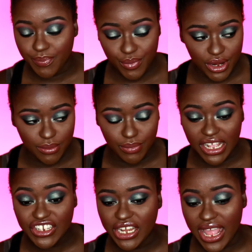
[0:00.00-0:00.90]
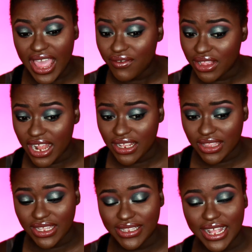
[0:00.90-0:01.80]
per blush, and I have a lot of
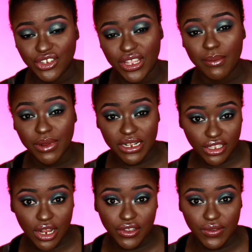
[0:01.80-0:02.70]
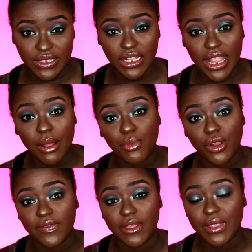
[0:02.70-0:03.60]
these actually. I'm gonna start using a lot
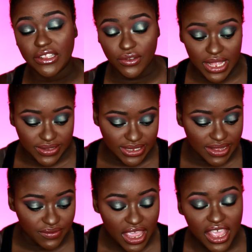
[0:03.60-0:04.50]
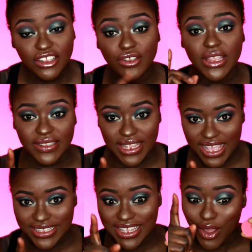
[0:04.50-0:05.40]
more of them in
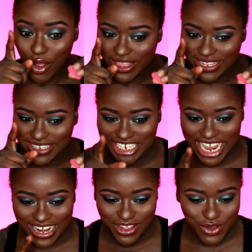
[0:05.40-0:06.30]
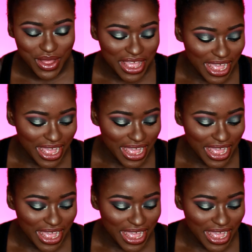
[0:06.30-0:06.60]
2018 on this channel.